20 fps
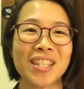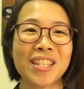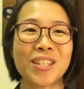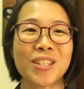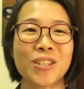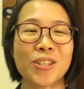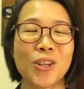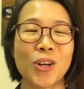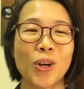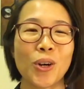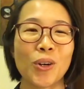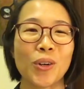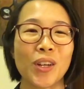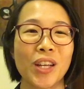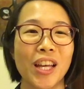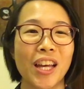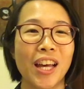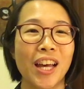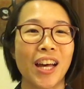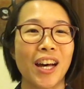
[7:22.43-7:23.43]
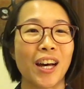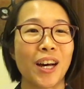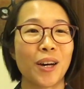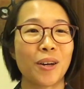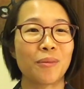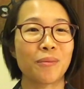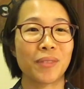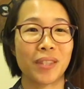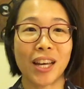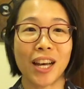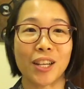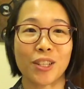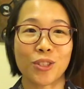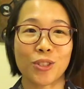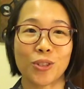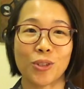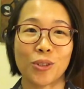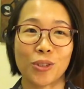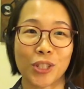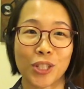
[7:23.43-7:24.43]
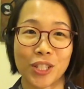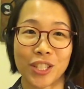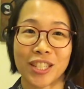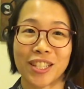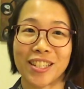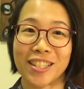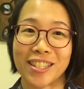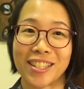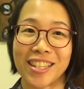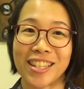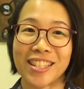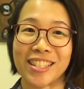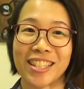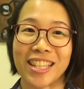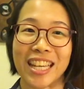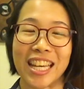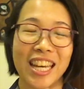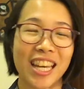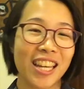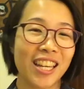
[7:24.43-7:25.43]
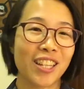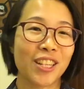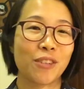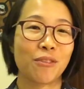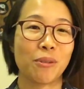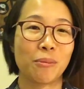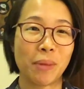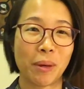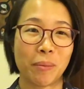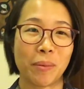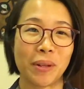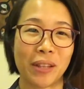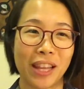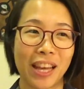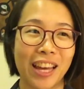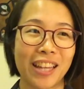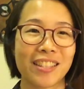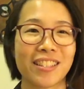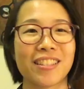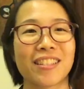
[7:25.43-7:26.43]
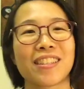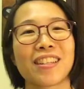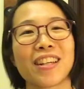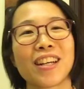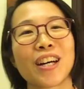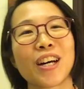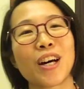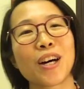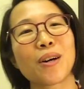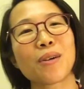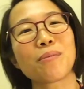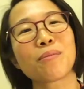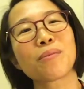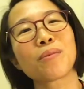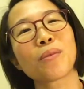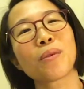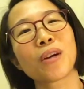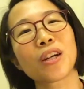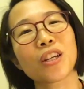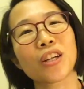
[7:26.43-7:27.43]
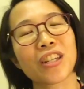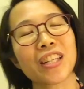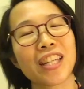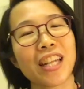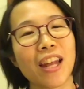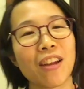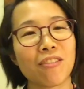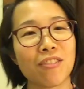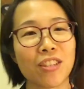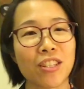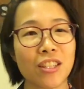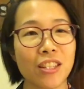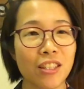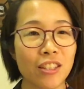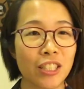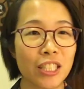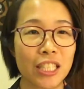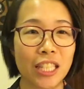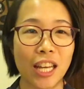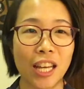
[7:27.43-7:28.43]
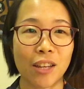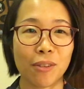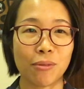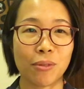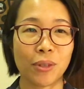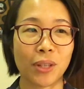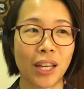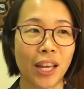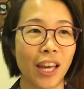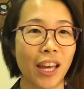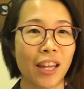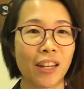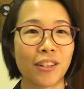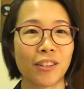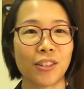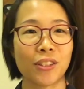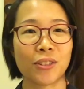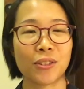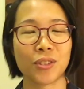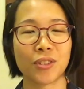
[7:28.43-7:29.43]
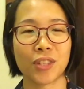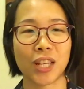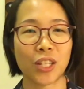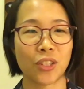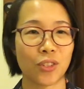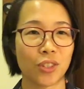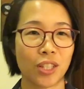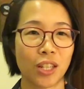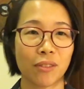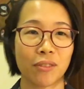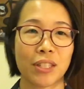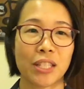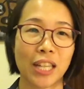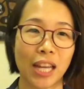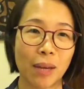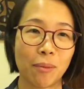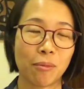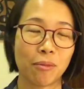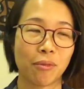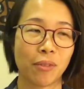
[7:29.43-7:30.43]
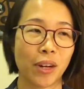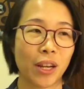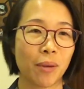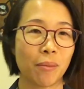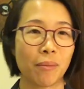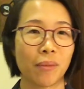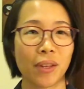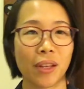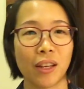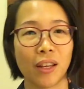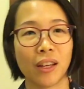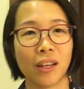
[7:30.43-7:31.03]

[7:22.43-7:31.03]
So so consistency is key, remember that. Work on it every single day if you can, you know, set yourself a time frame.